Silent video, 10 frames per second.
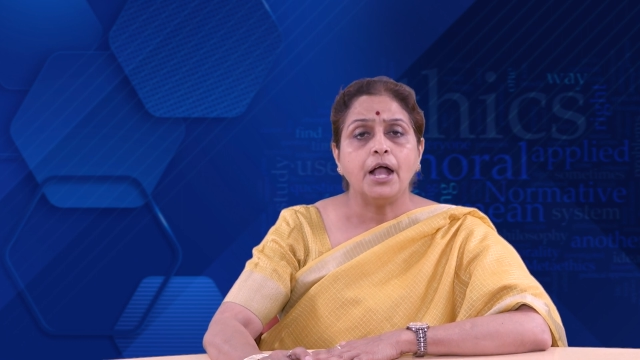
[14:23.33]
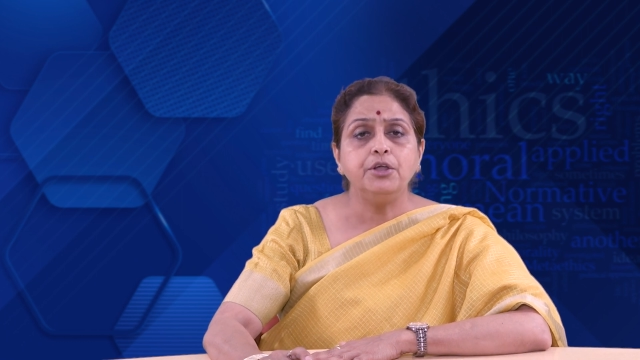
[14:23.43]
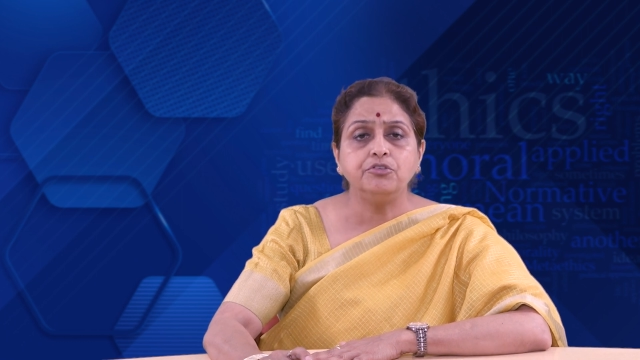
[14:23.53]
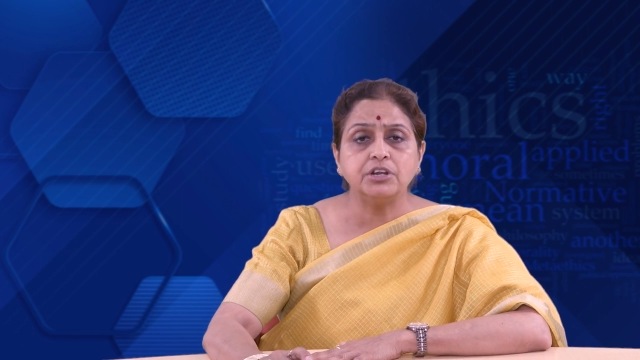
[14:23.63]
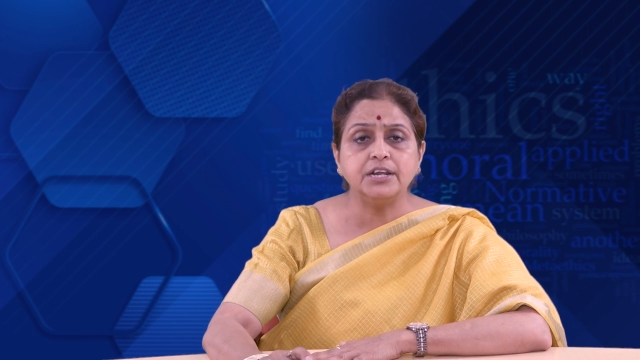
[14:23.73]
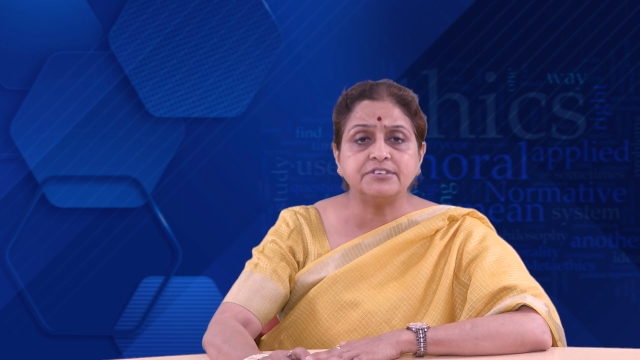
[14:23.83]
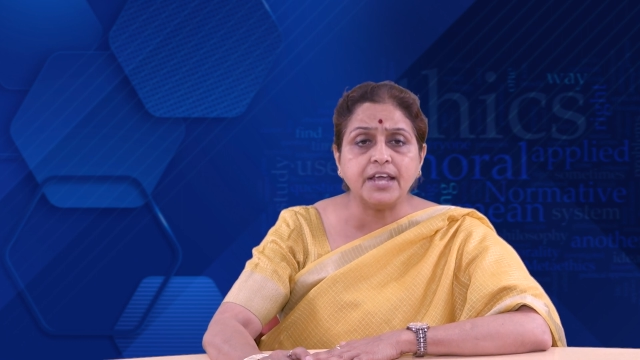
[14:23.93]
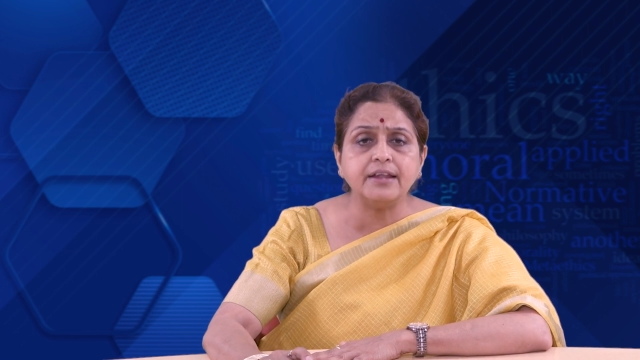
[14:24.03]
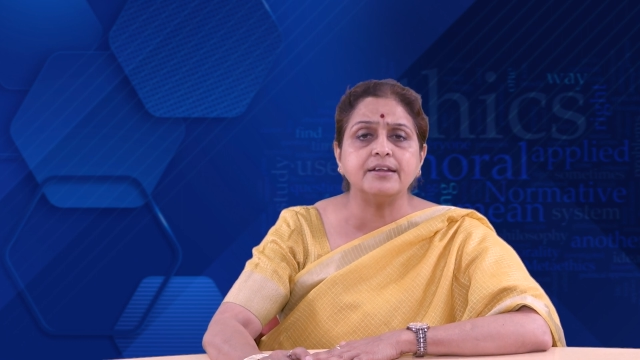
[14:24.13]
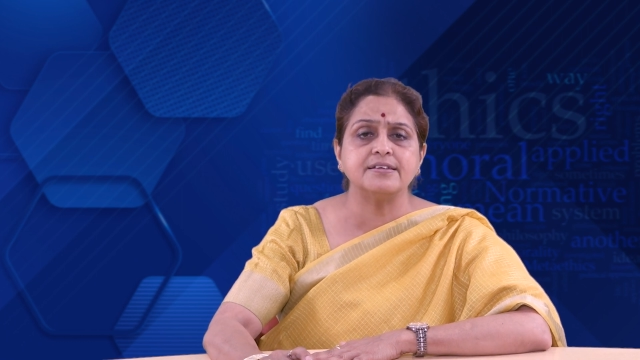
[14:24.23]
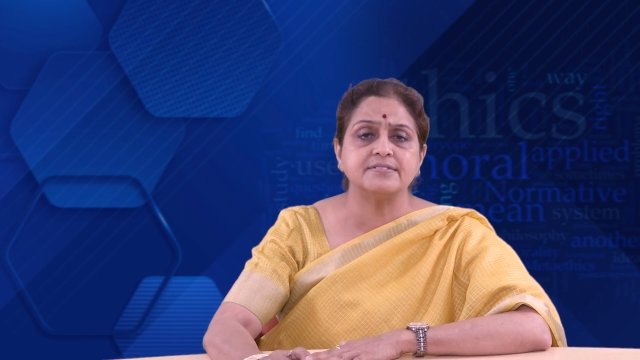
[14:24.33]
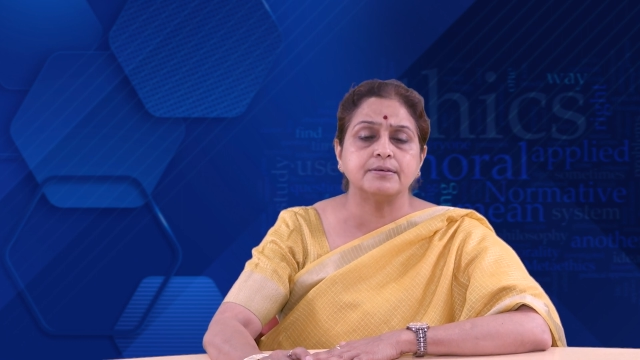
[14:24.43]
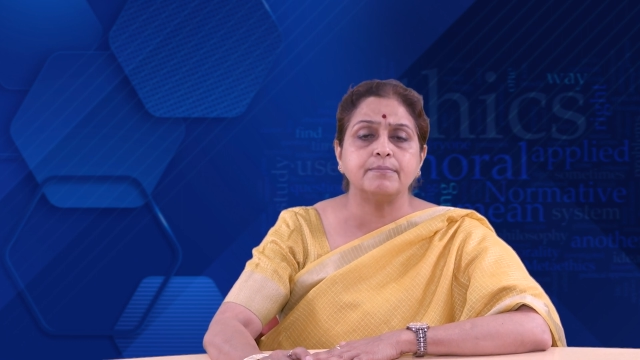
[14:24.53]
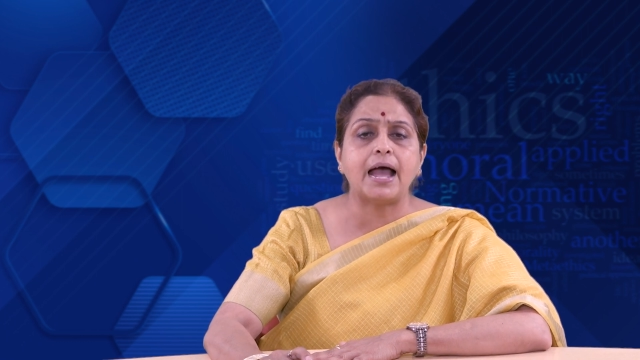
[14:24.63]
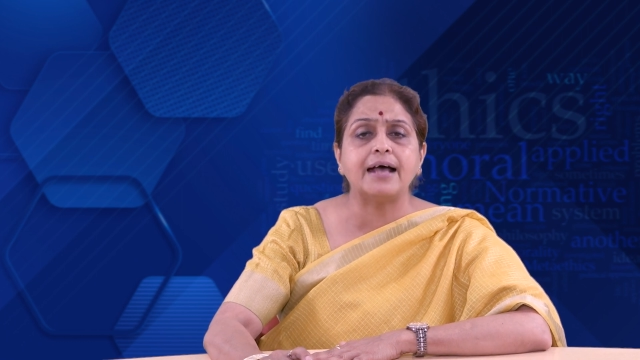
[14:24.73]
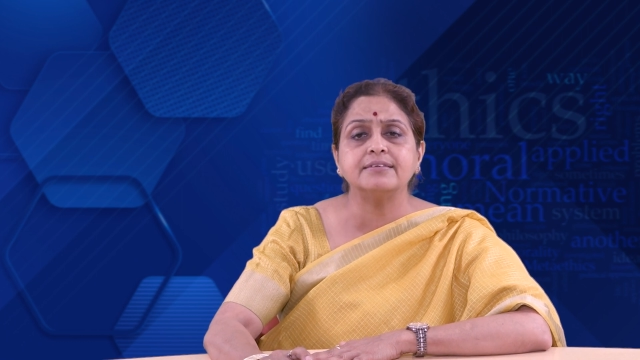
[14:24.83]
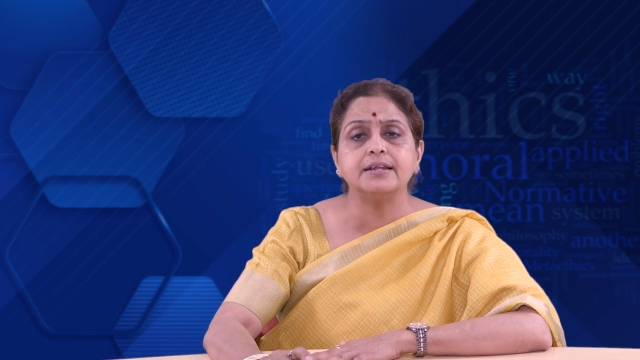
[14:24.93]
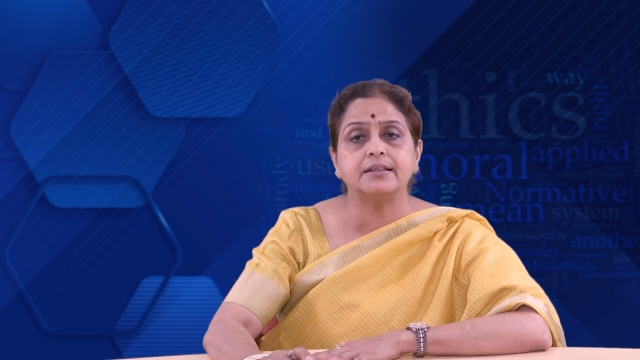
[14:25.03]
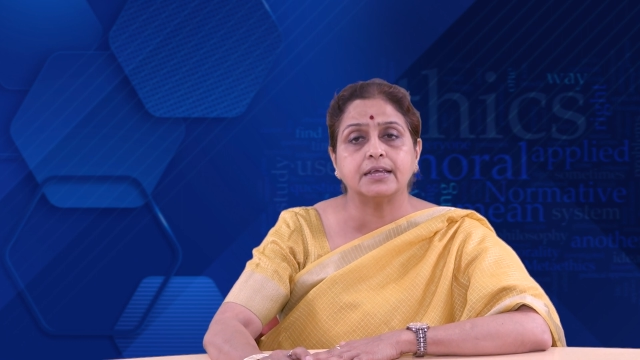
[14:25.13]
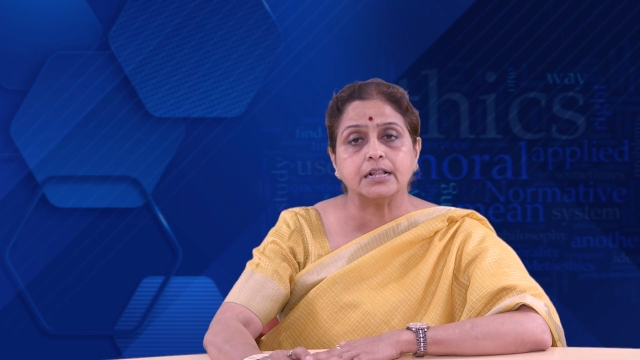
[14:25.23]
utilitarianism as an
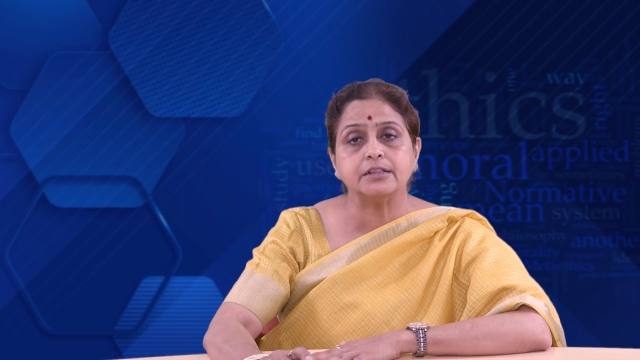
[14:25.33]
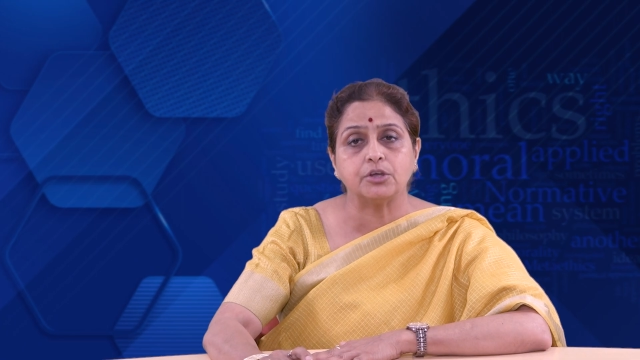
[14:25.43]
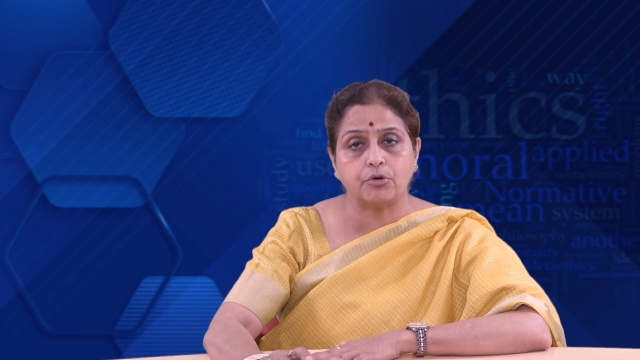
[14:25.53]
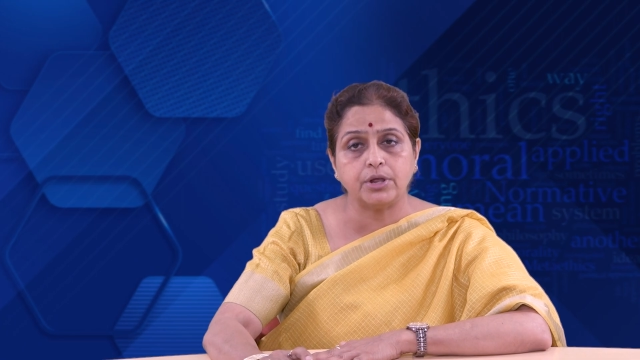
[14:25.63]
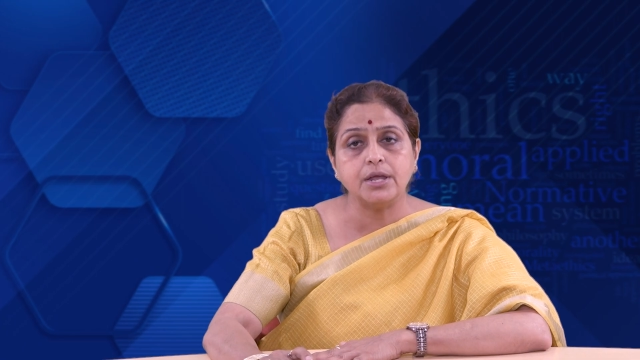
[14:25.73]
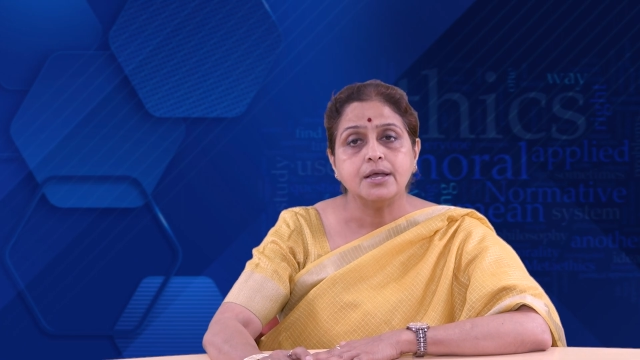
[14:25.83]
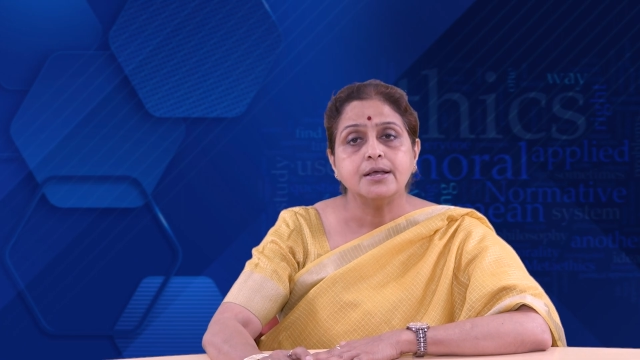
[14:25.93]
ethical theory,